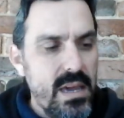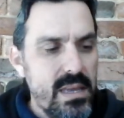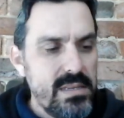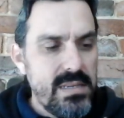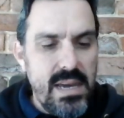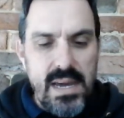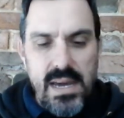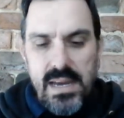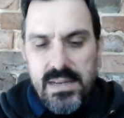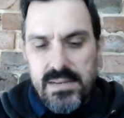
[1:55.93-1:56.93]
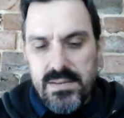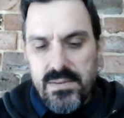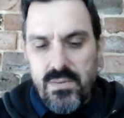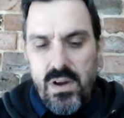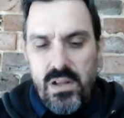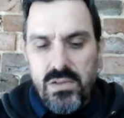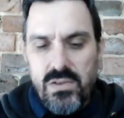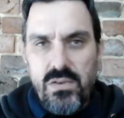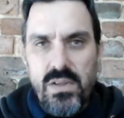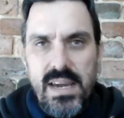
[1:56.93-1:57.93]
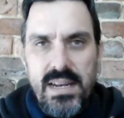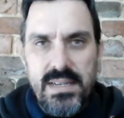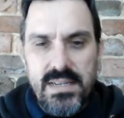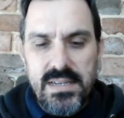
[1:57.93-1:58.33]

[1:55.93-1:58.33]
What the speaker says: And while I do that,